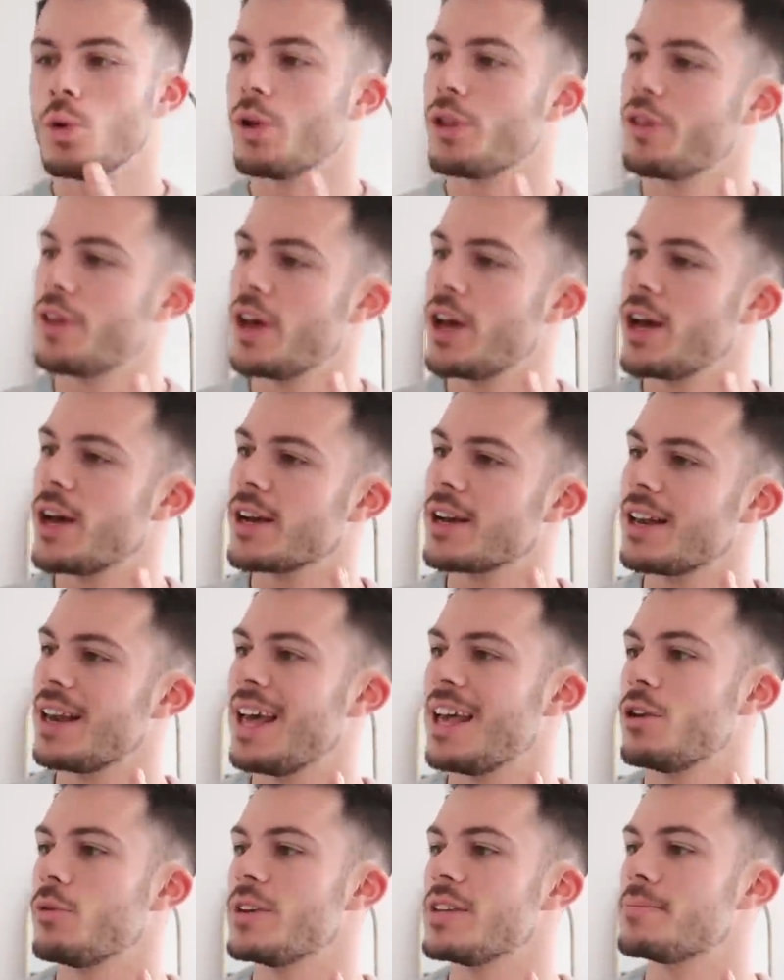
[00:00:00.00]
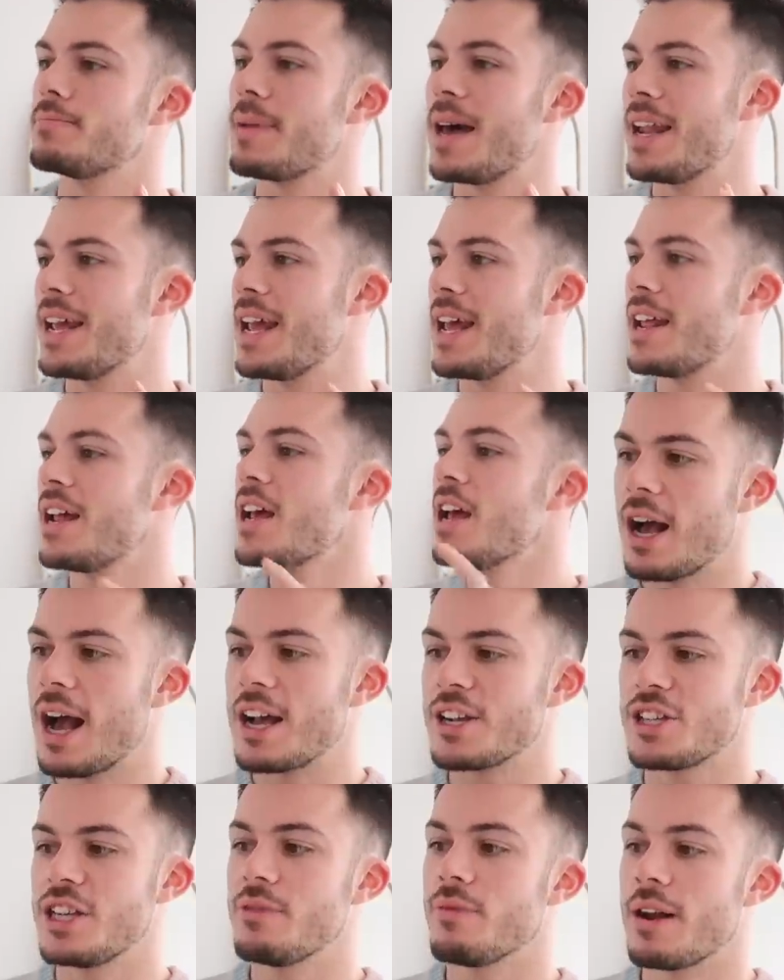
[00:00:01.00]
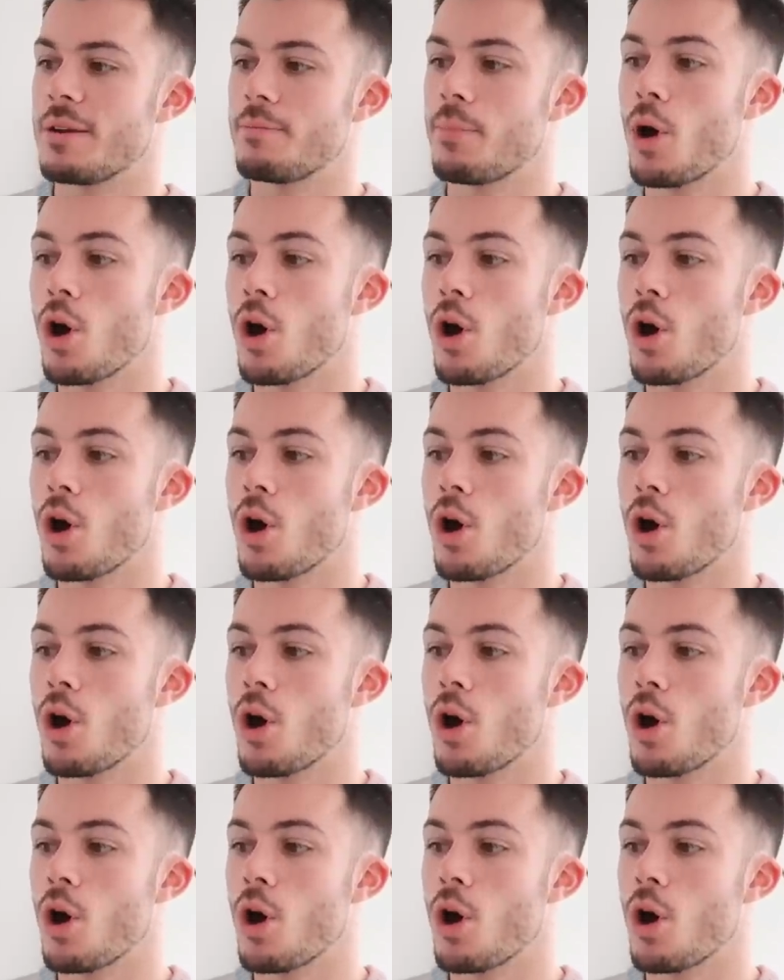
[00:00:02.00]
author, Claire Louise Bennett. I actually read